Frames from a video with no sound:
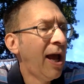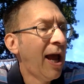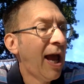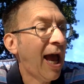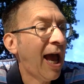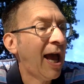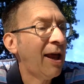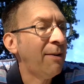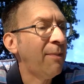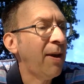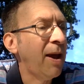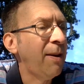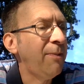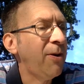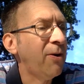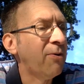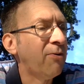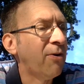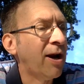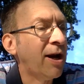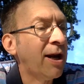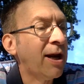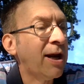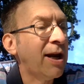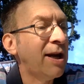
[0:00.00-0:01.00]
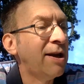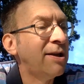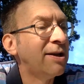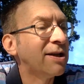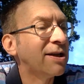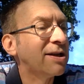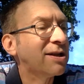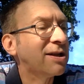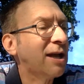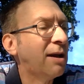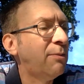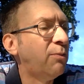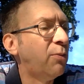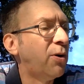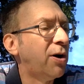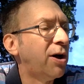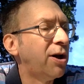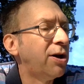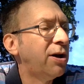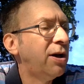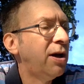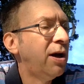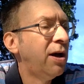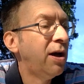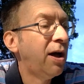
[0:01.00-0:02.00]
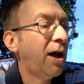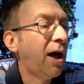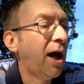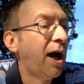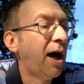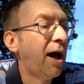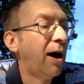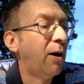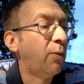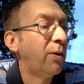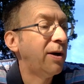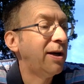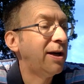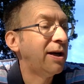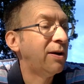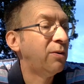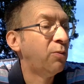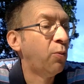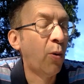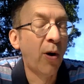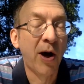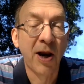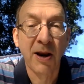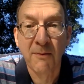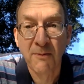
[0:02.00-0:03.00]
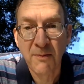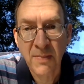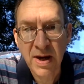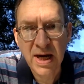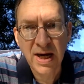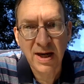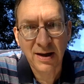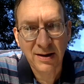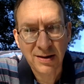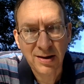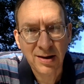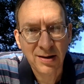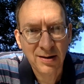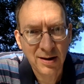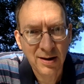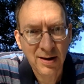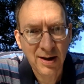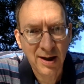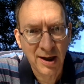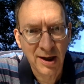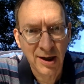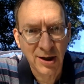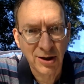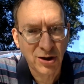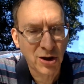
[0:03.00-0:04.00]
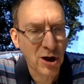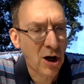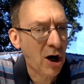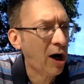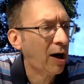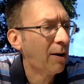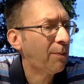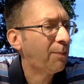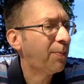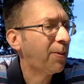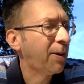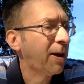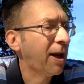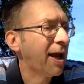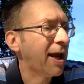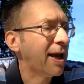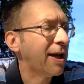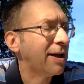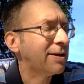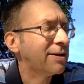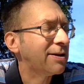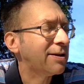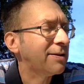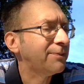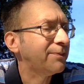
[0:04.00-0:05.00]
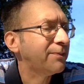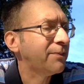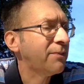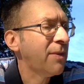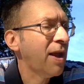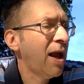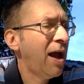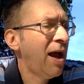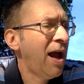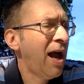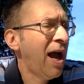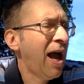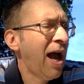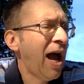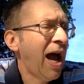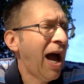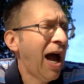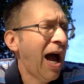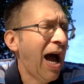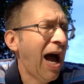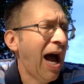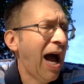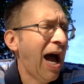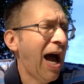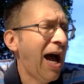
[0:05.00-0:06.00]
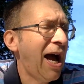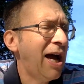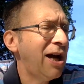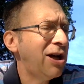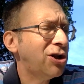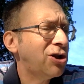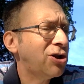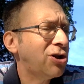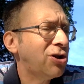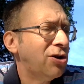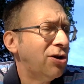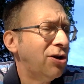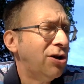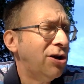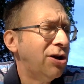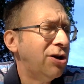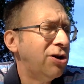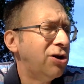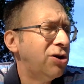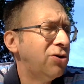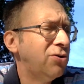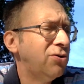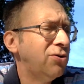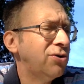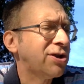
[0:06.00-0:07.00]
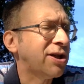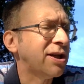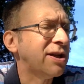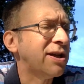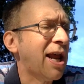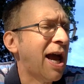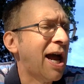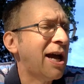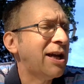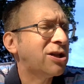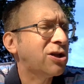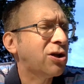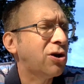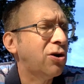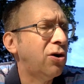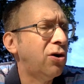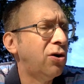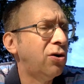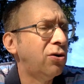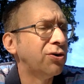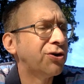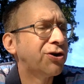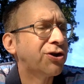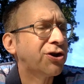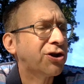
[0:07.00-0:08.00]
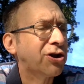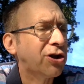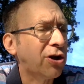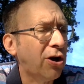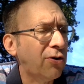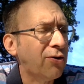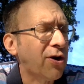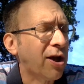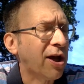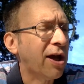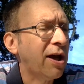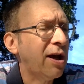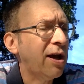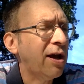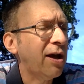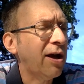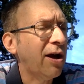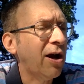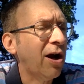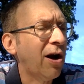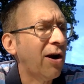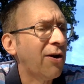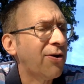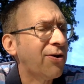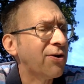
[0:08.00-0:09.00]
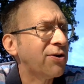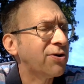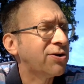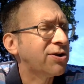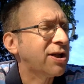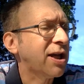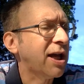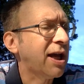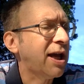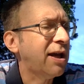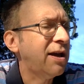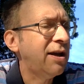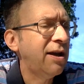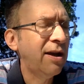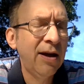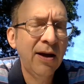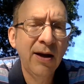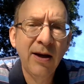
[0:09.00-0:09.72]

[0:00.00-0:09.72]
and maybe running into someone we didn't want to meet in a dark place. I sure could use a nice cold soda, Arthur said.